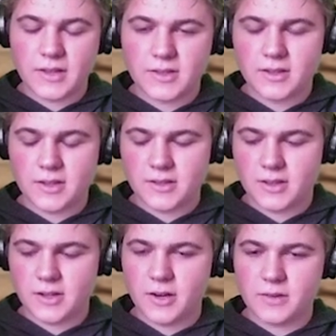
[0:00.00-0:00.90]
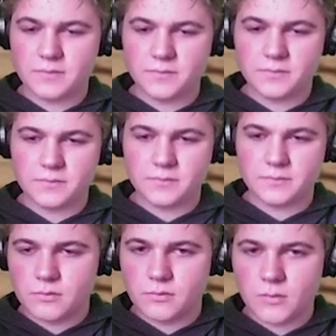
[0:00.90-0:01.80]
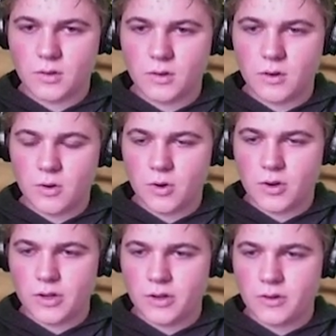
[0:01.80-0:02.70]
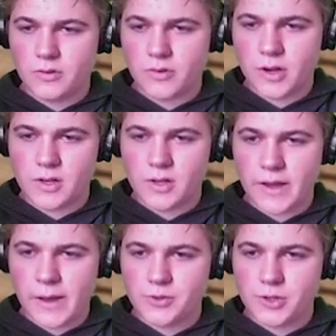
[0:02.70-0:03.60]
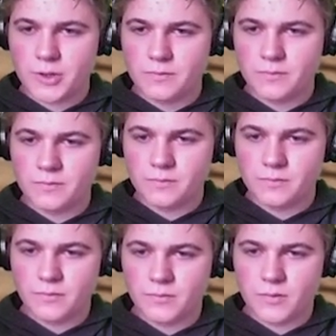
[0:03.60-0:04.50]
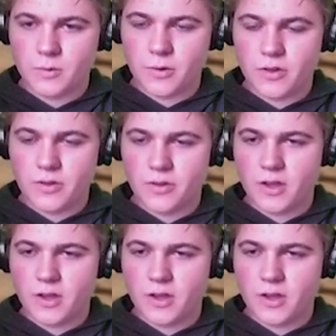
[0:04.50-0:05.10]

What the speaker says: Yes, they are. Orchid ready to capture with